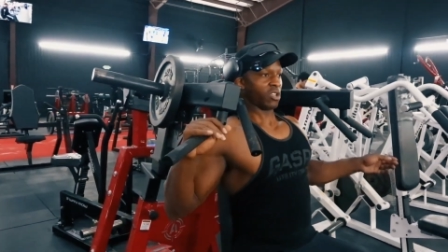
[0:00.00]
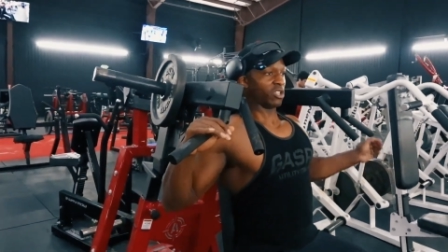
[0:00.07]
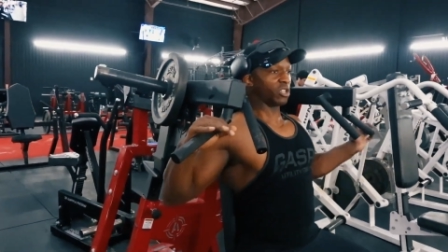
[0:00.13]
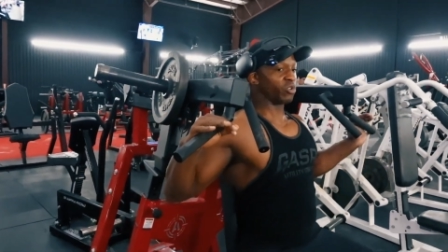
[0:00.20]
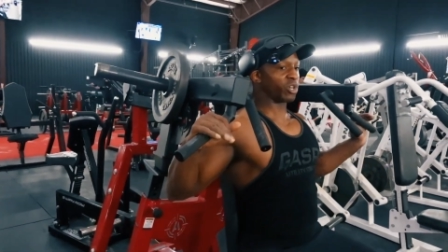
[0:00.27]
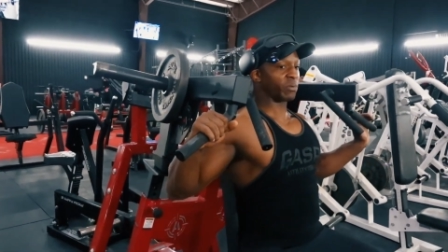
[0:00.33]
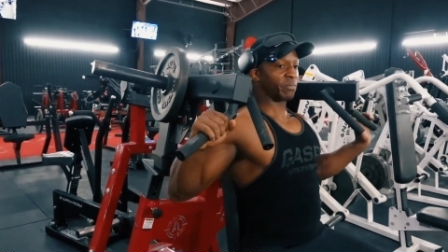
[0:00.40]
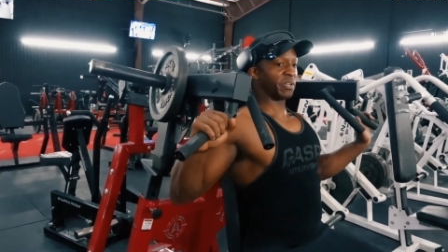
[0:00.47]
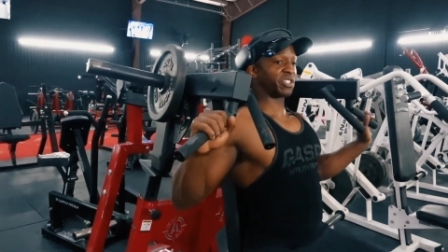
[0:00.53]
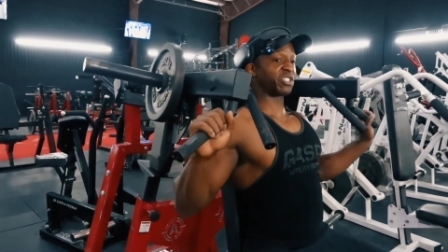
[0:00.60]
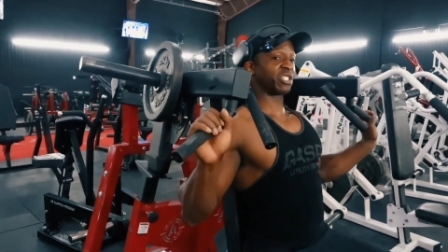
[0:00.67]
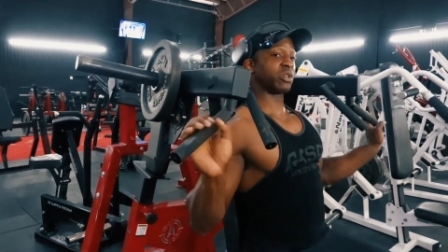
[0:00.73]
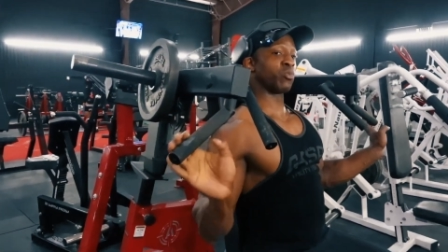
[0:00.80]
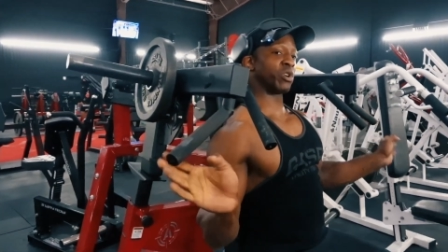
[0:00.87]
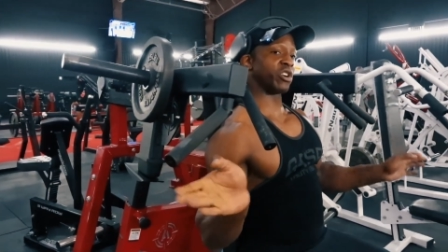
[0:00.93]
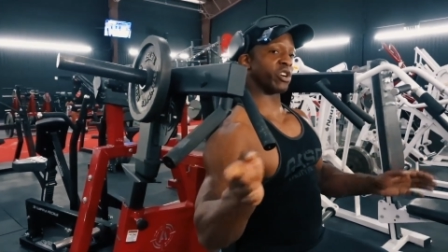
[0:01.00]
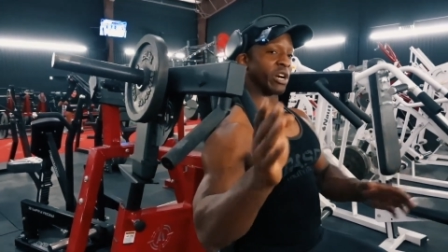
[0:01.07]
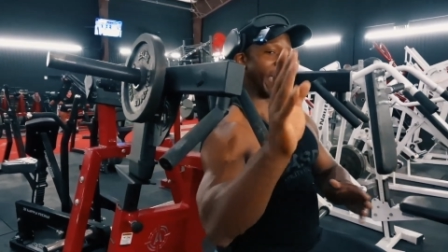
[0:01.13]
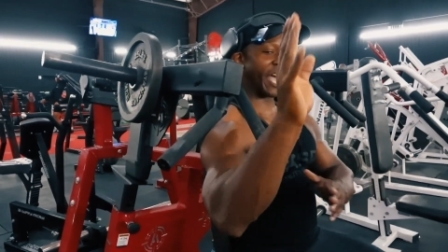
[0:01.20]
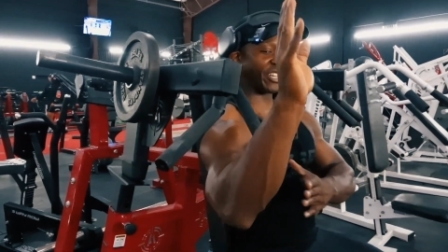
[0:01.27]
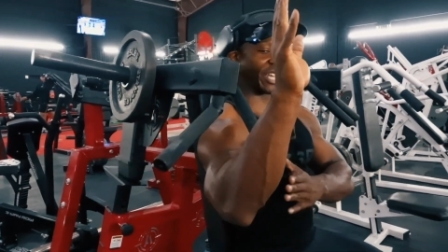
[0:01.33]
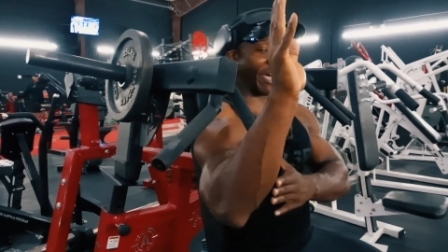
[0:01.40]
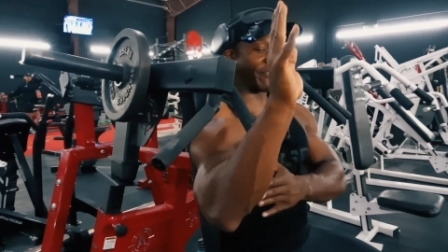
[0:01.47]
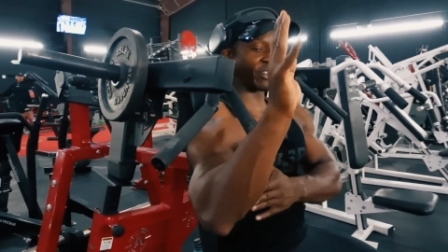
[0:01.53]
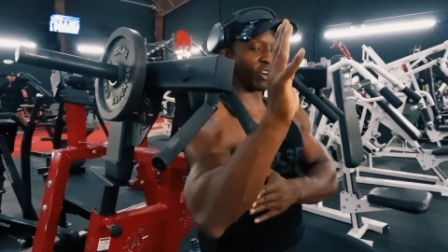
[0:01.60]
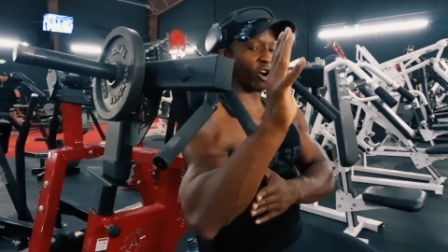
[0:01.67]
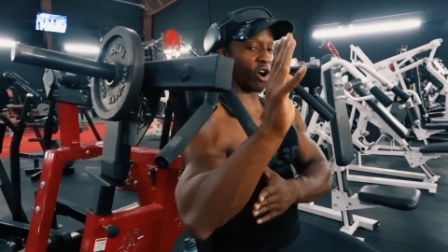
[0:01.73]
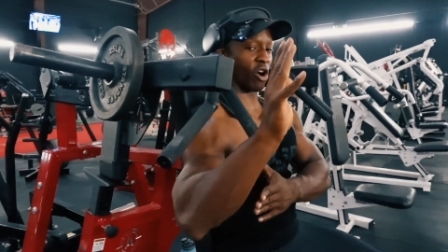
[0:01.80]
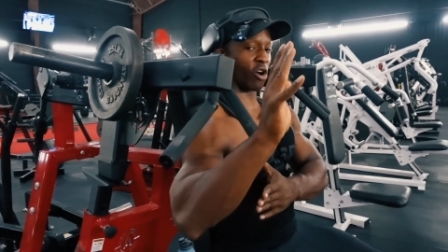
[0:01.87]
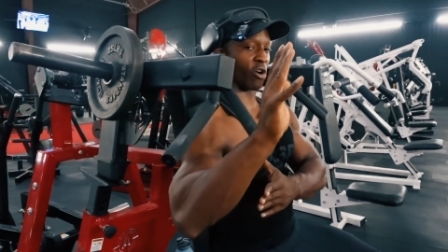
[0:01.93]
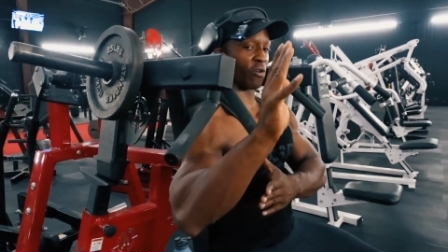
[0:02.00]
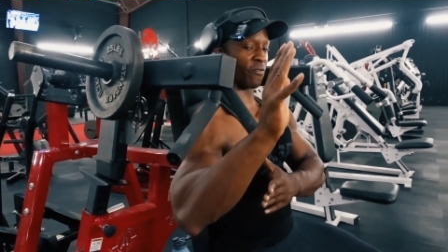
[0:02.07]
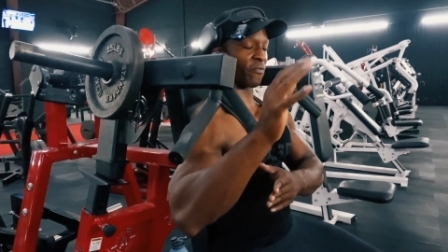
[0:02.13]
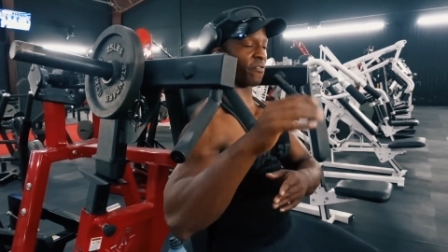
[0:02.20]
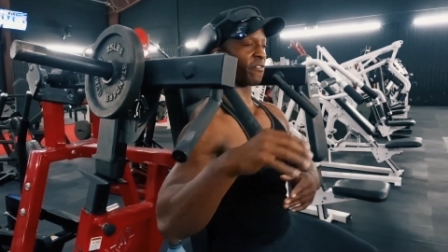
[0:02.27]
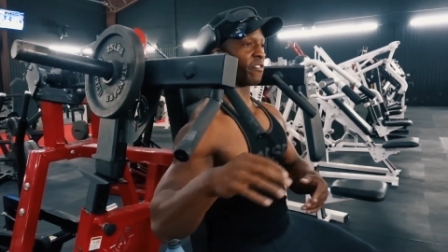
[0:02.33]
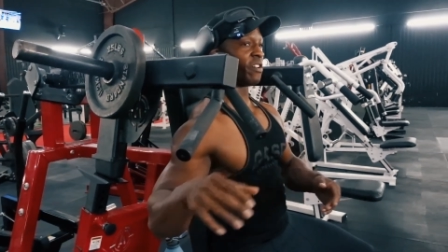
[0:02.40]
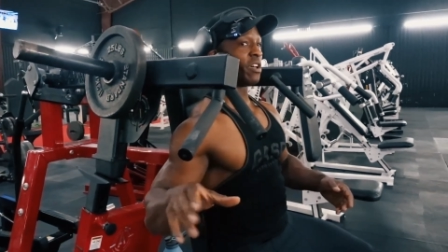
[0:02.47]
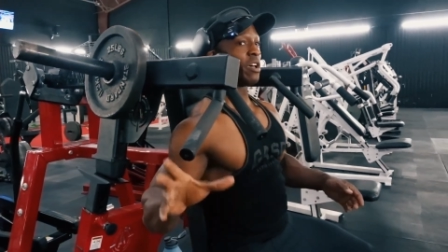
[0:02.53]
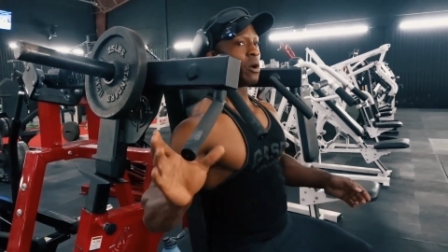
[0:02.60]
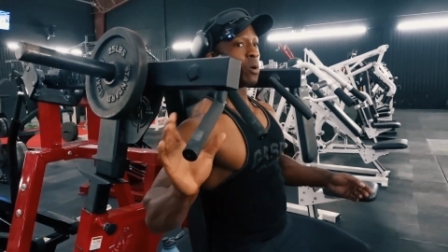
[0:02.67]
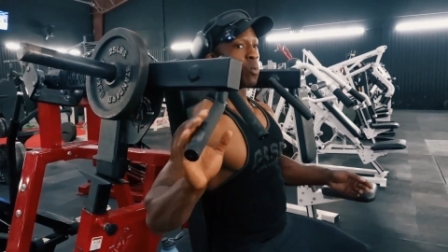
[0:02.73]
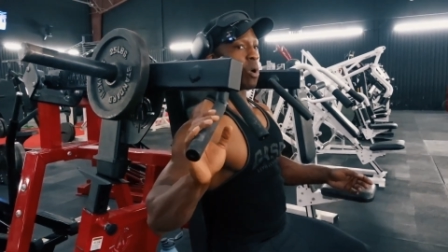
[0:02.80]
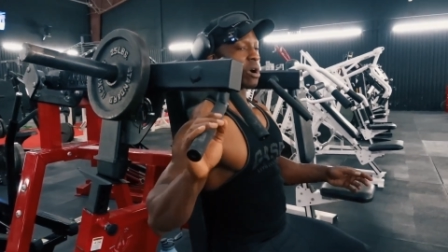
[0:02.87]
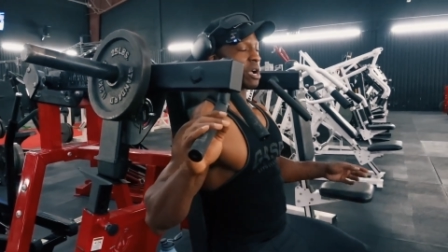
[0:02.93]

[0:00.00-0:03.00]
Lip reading: you in a position where you're going to actually have to curve while